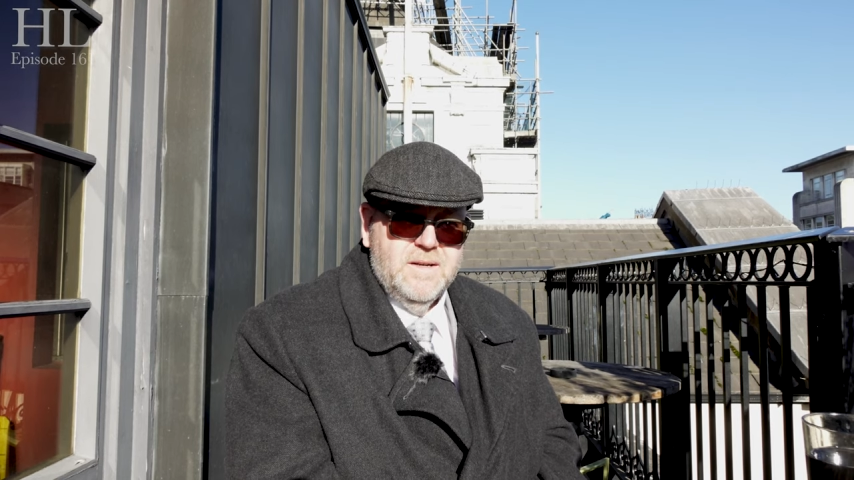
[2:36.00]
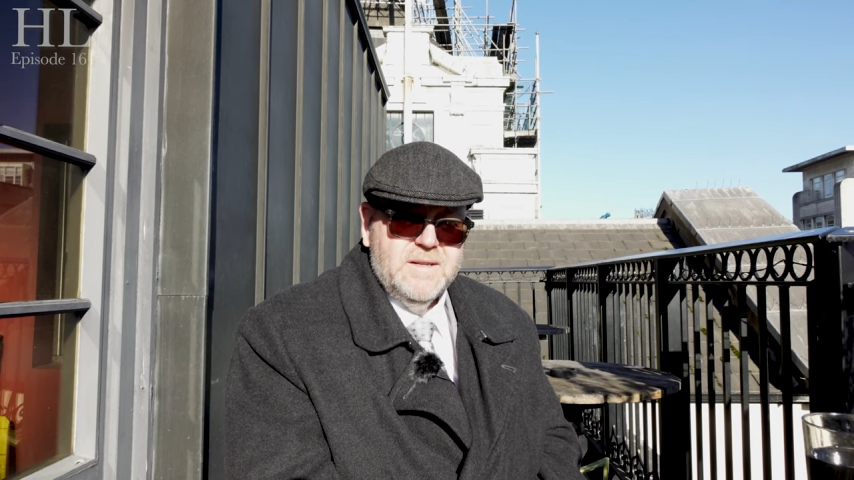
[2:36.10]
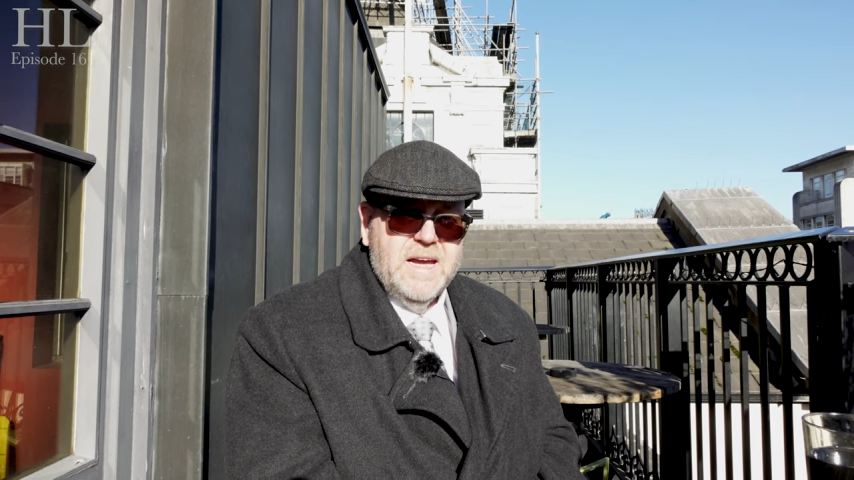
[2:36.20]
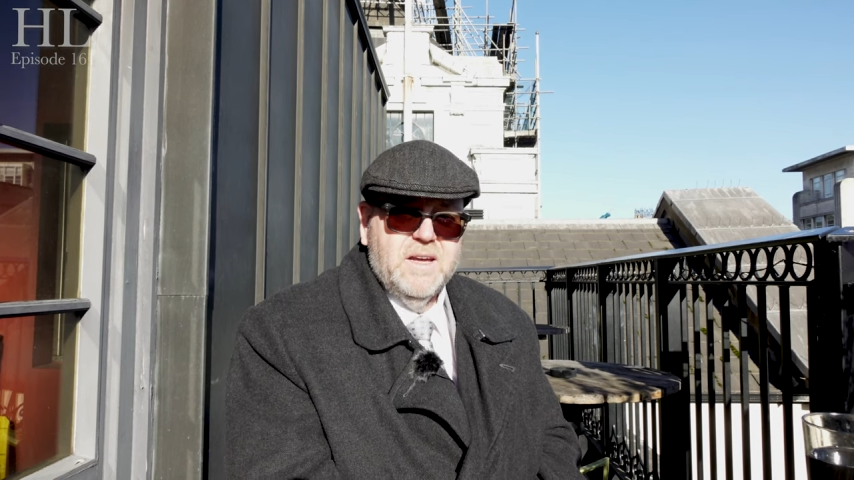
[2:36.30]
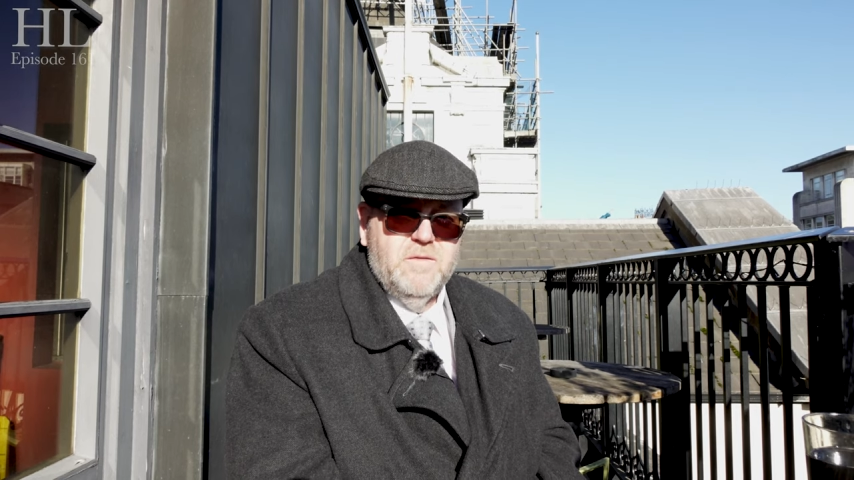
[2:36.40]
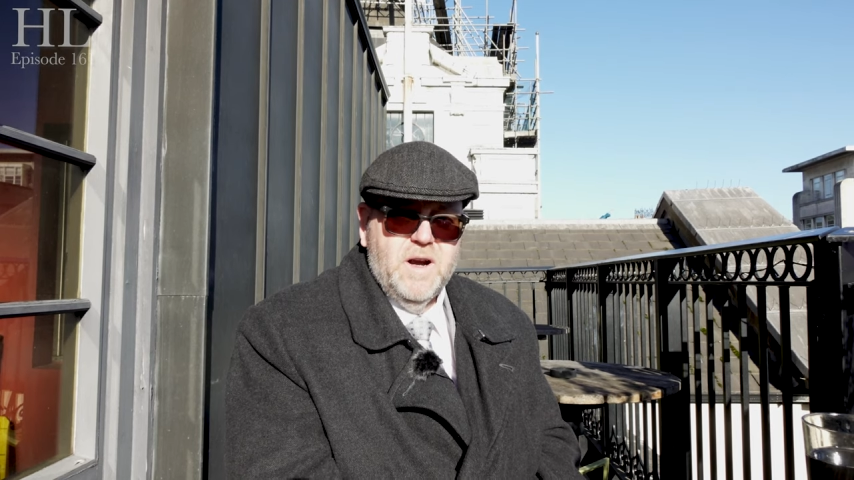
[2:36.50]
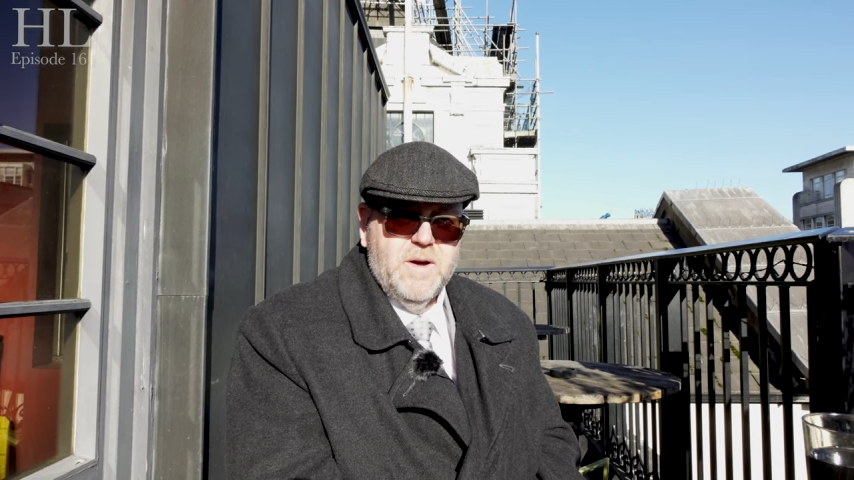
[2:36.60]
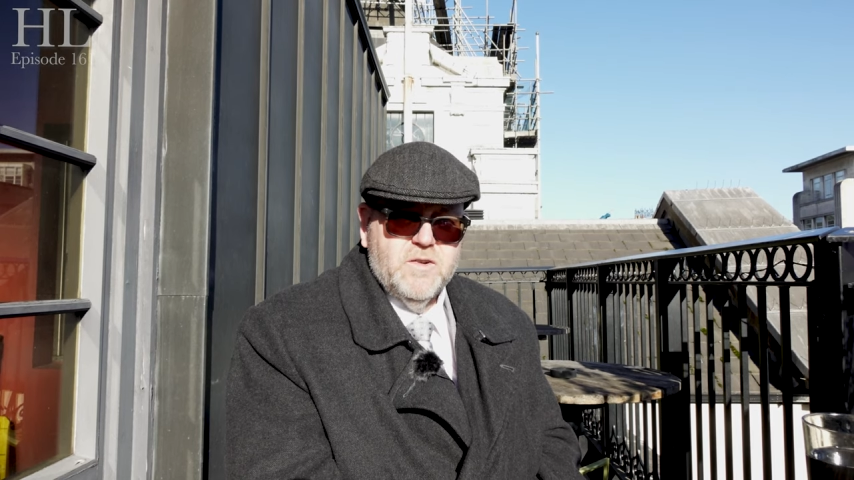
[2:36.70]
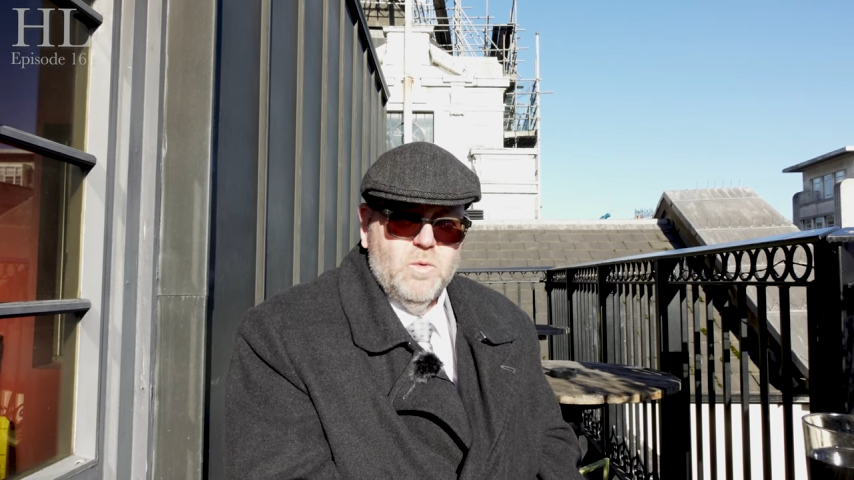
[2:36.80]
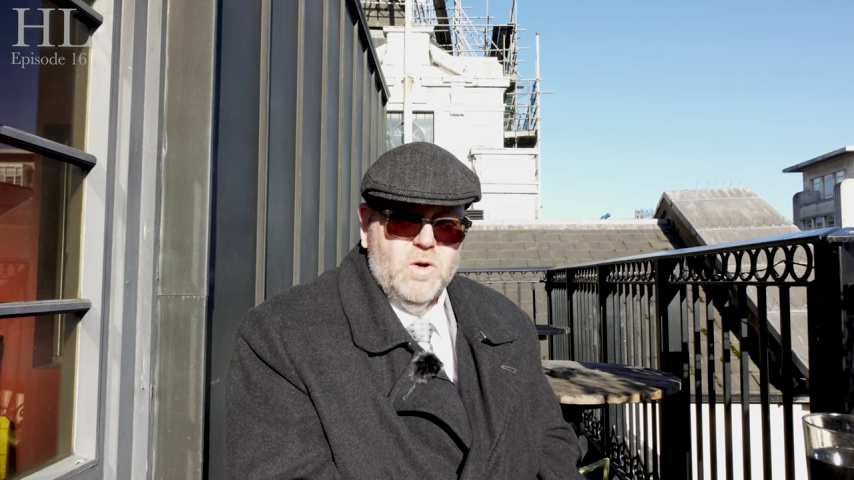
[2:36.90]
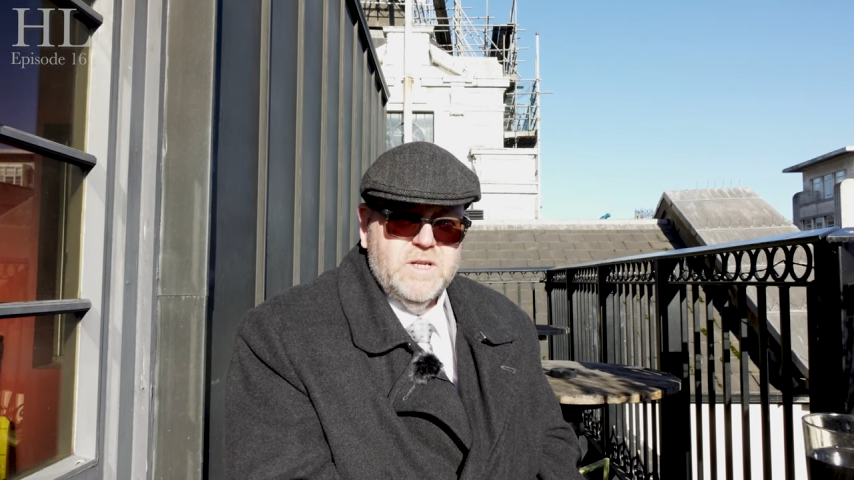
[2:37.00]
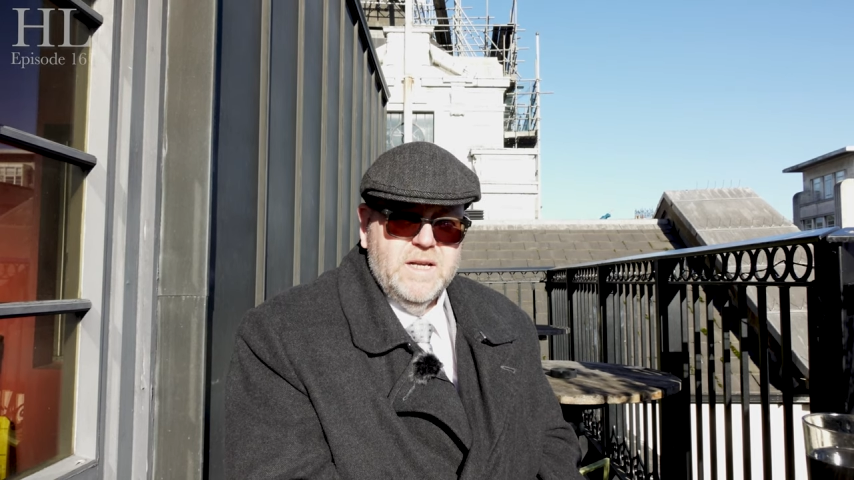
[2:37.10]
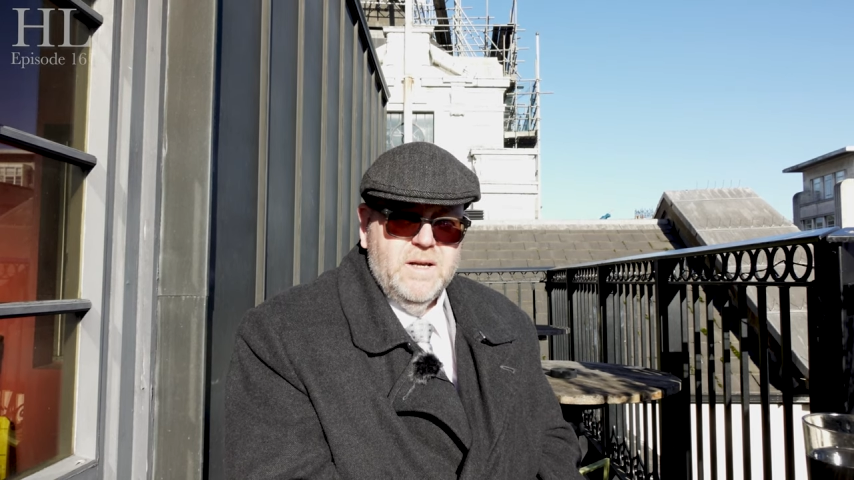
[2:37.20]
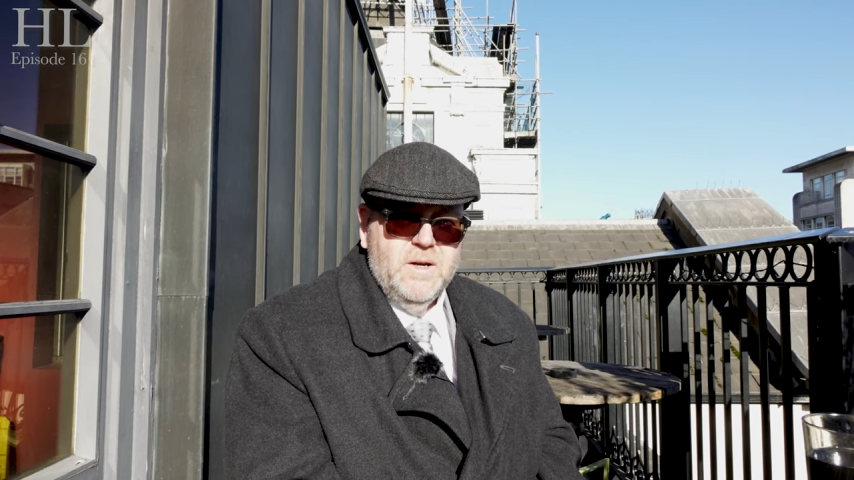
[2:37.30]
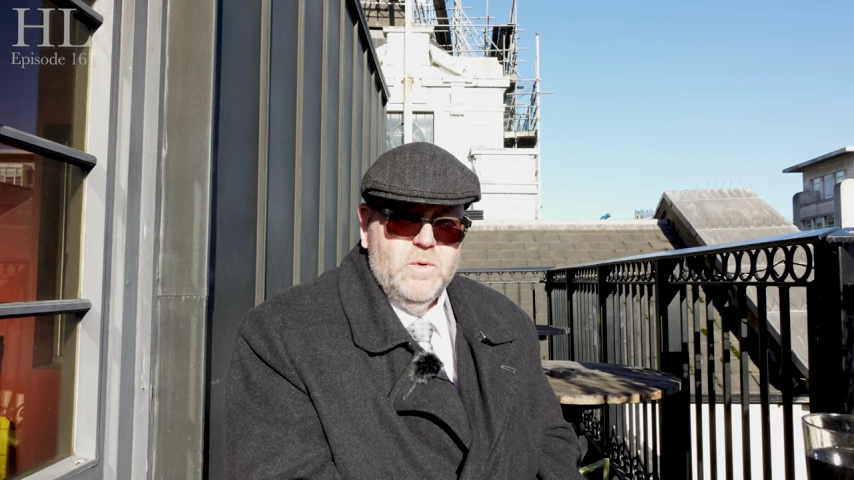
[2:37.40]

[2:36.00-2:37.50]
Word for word: Thank you very much for watching.